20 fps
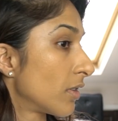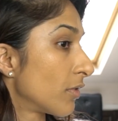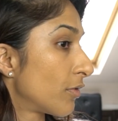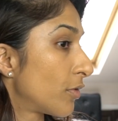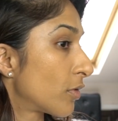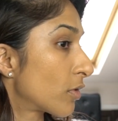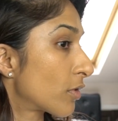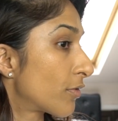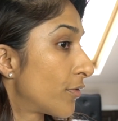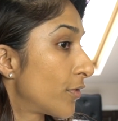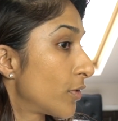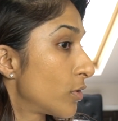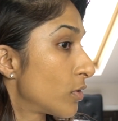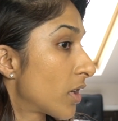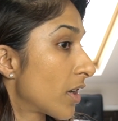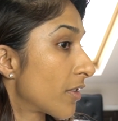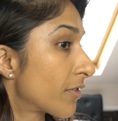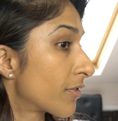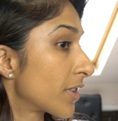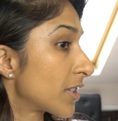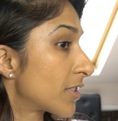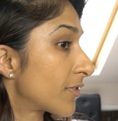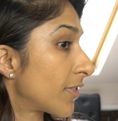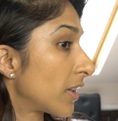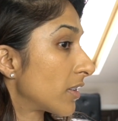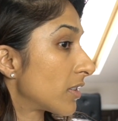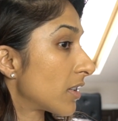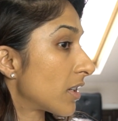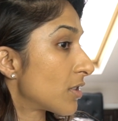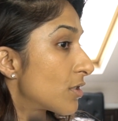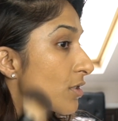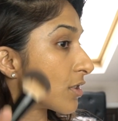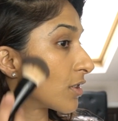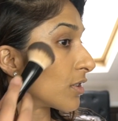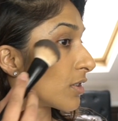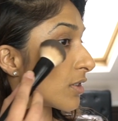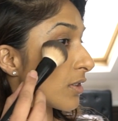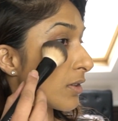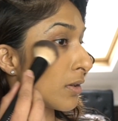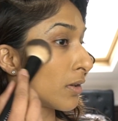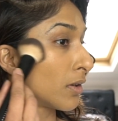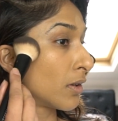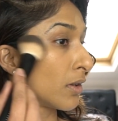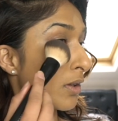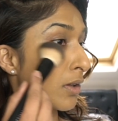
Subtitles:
For a full coverage foundation,